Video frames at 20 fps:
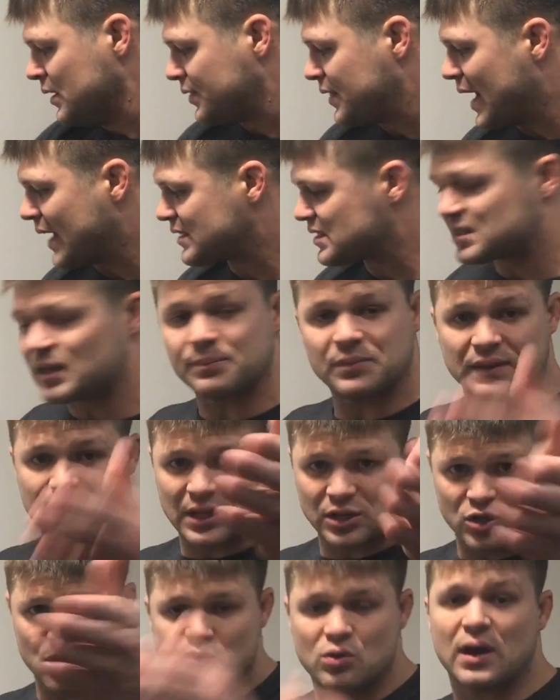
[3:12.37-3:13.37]
That's something
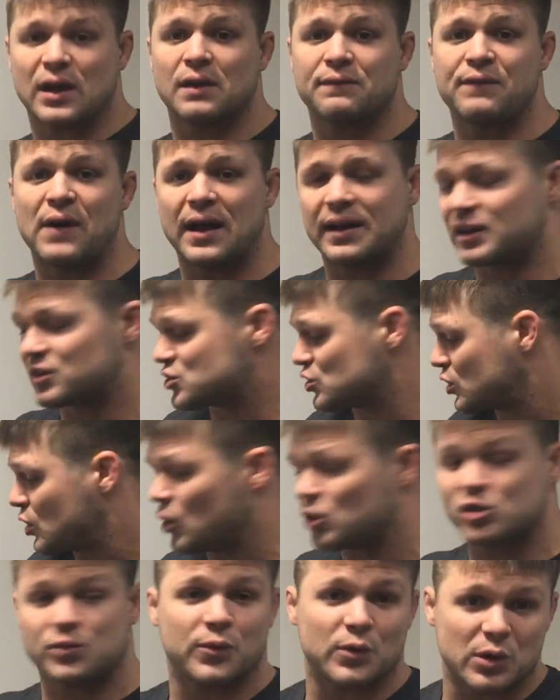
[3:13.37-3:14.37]
that you got to find as your
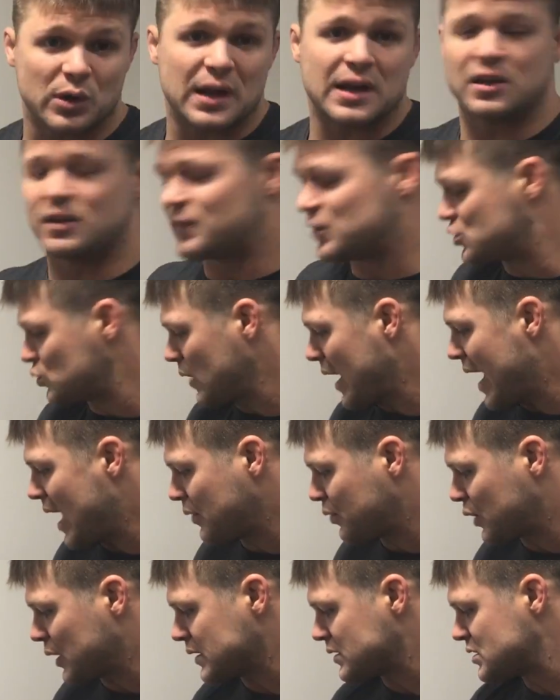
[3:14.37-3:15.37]
coach for your individual
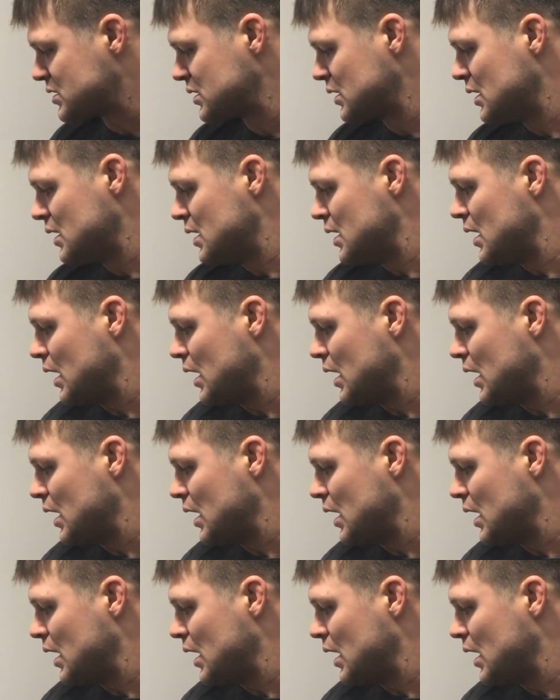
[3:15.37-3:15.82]
athletes.